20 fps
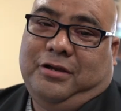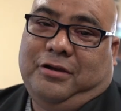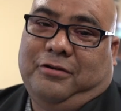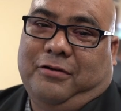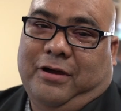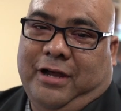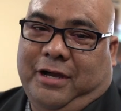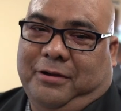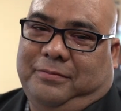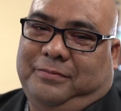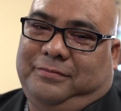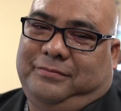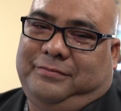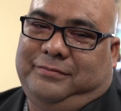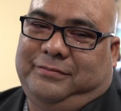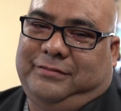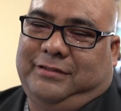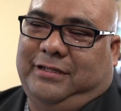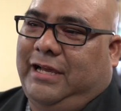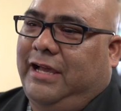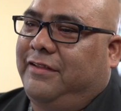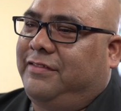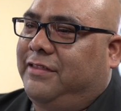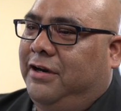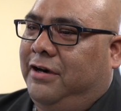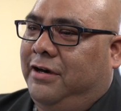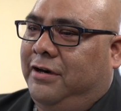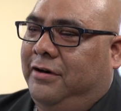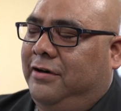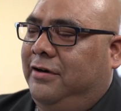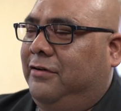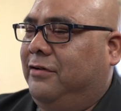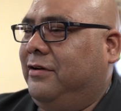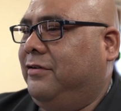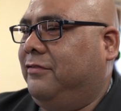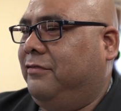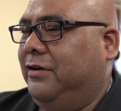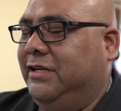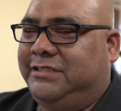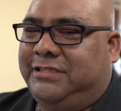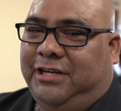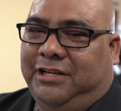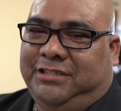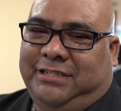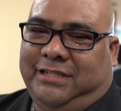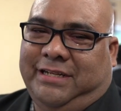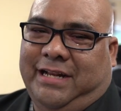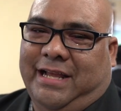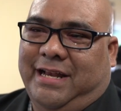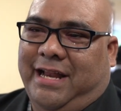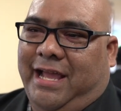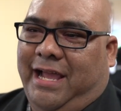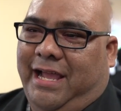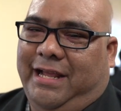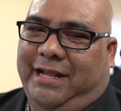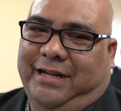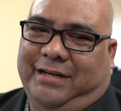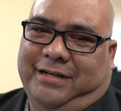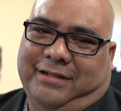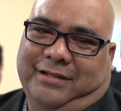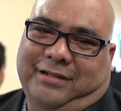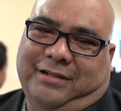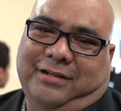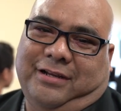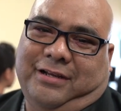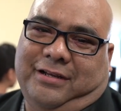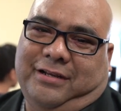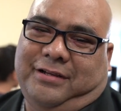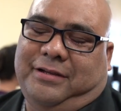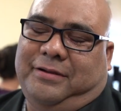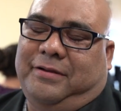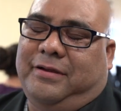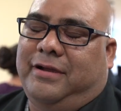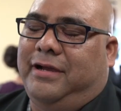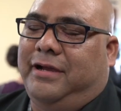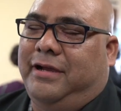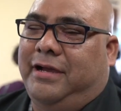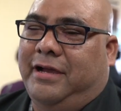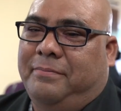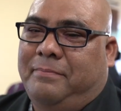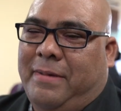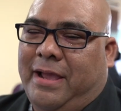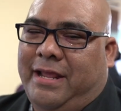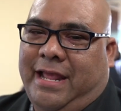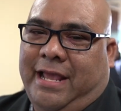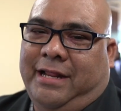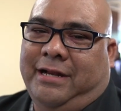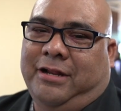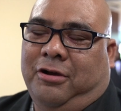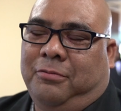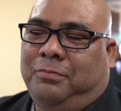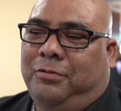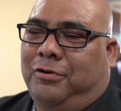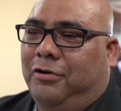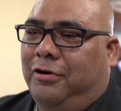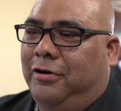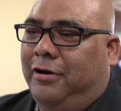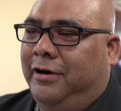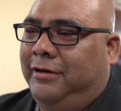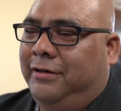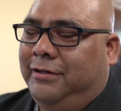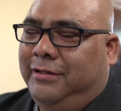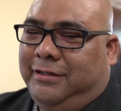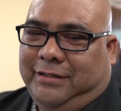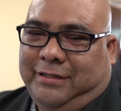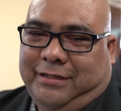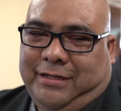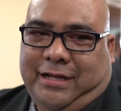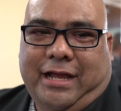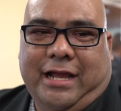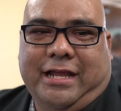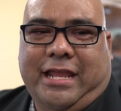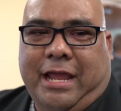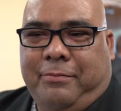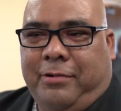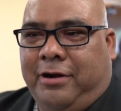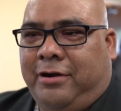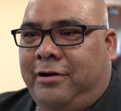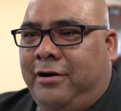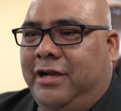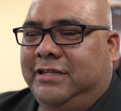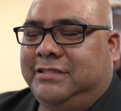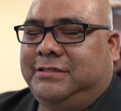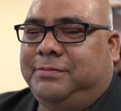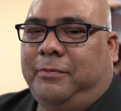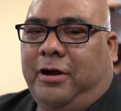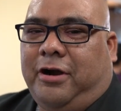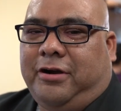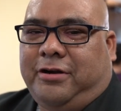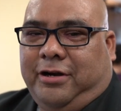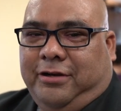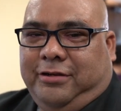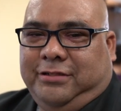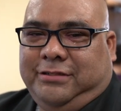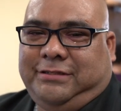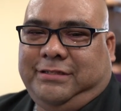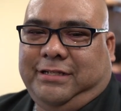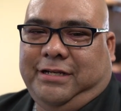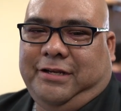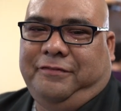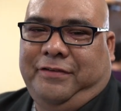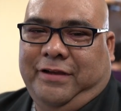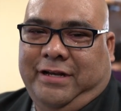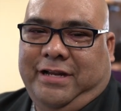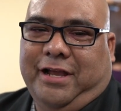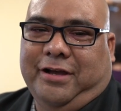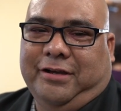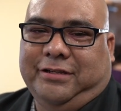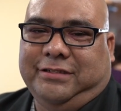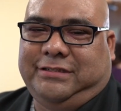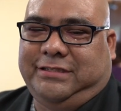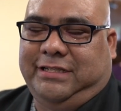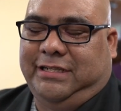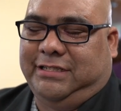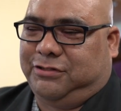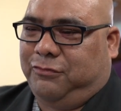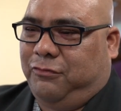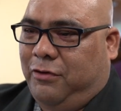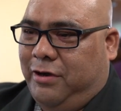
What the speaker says: Well, after researching at night, Manhattan Hope Corps, I came across Marco's videos, his